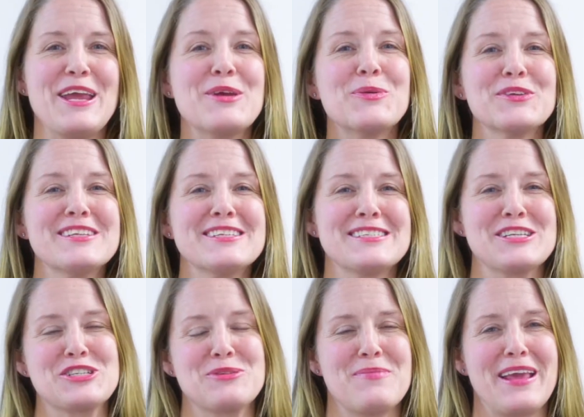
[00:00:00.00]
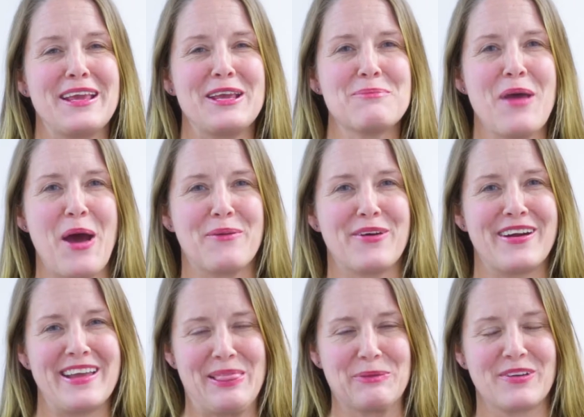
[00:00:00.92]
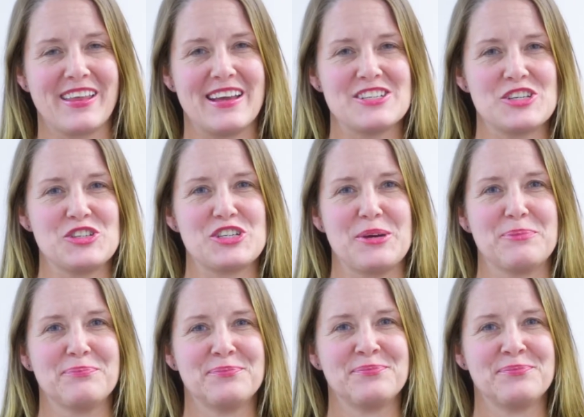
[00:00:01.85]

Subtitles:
Equal decision-making power in the relationship.